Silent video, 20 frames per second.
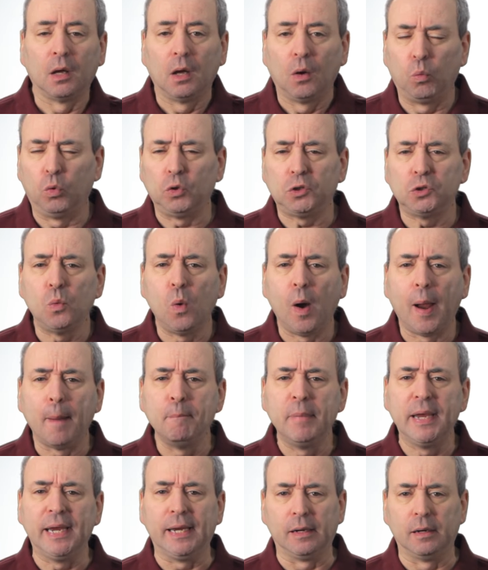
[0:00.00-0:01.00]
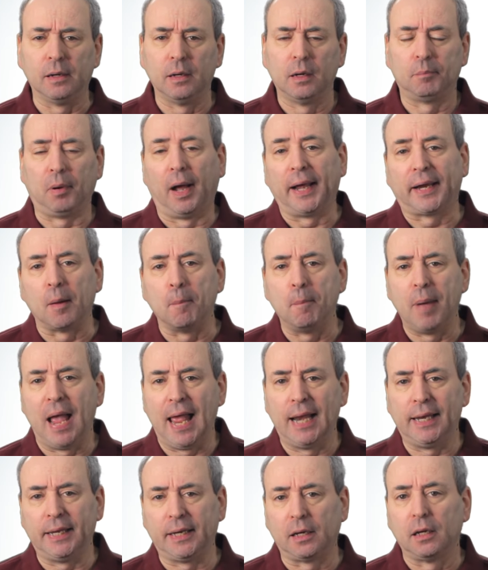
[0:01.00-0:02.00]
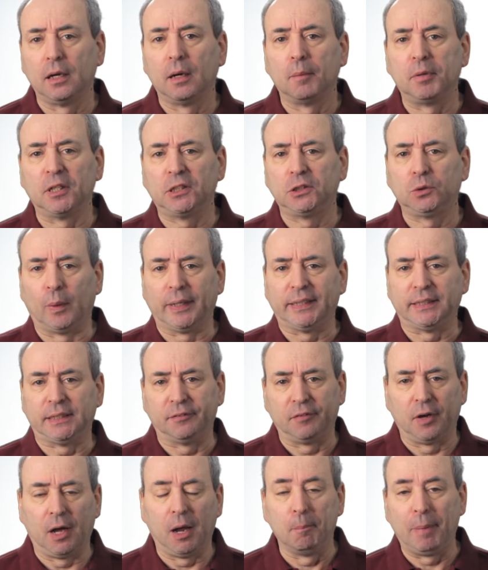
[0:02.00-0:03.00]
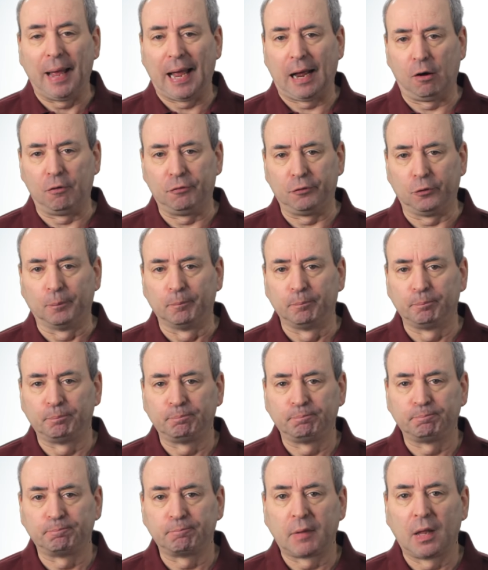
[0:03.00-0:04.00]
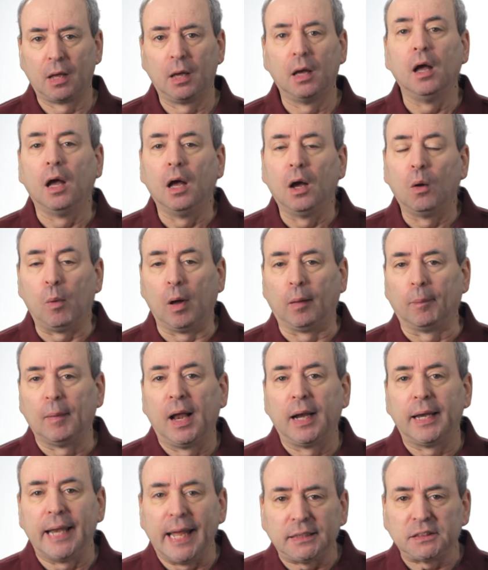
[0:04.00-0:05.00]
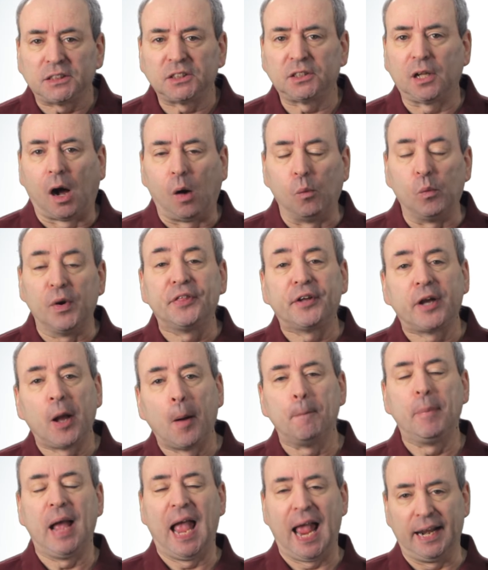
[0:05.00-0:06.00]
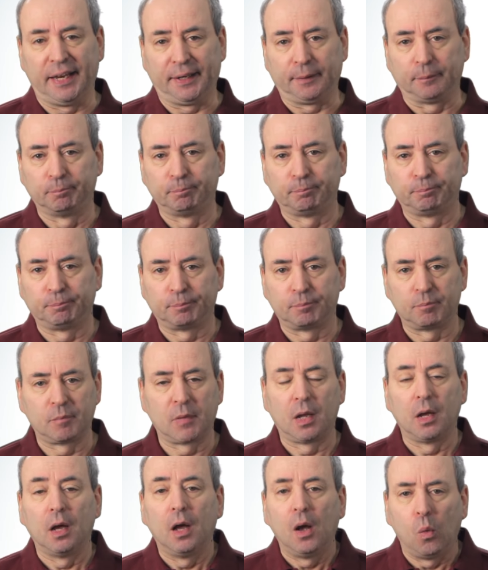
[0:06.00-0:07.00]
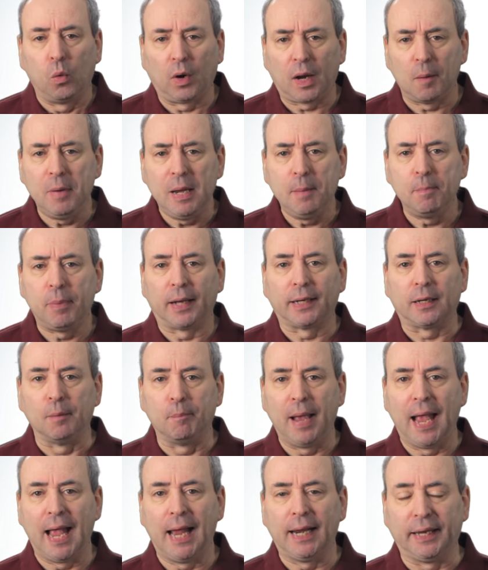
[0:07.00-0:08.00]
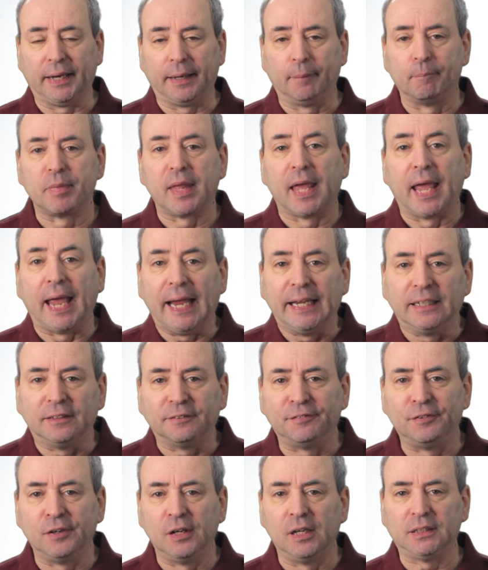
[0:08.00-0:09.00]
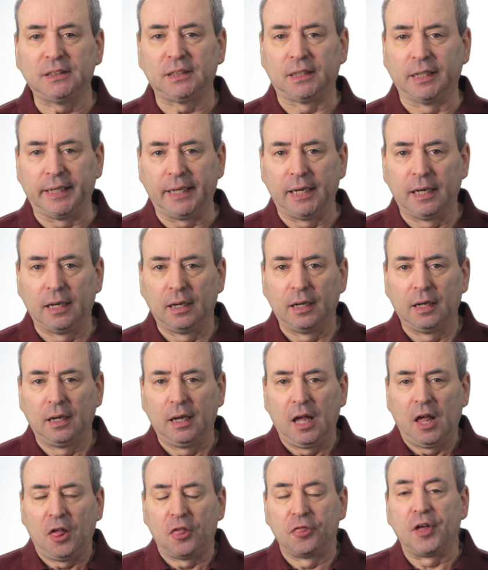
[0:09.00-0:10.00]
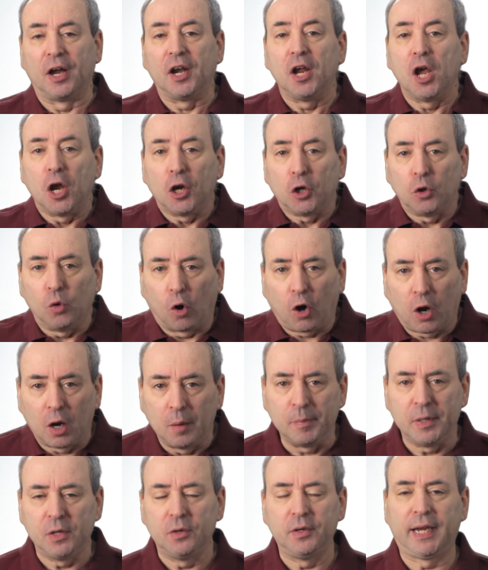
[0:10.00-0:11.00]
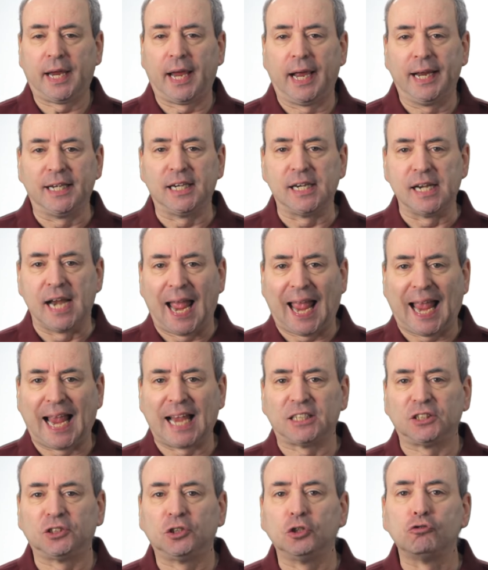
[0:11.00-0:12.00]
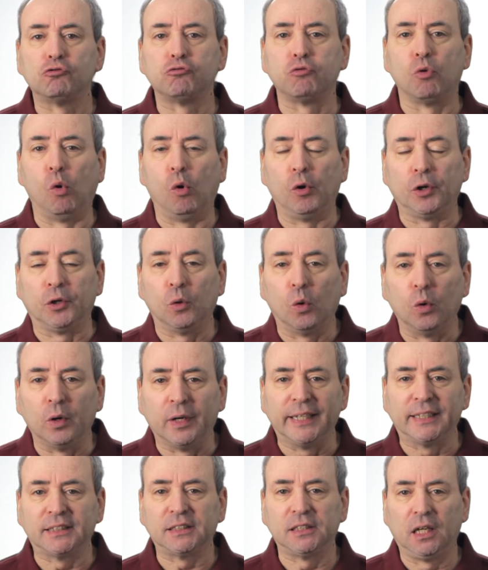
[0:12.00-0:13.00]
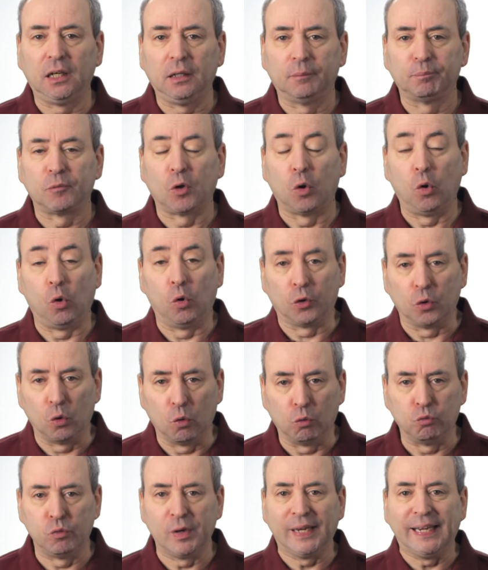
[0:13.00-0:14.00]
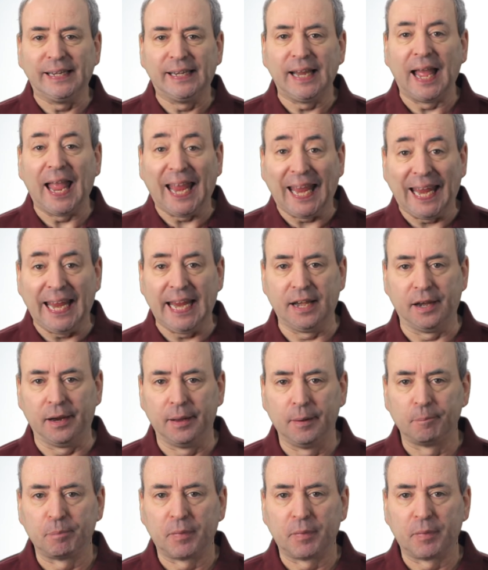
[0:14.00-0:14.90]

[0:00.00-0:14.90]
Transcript: What do I mean by compelling, persuasive, and powerful? Well, let's start with compelling. What I mean by compelling is, firstly, that your communication has to draw your listener or your reader in.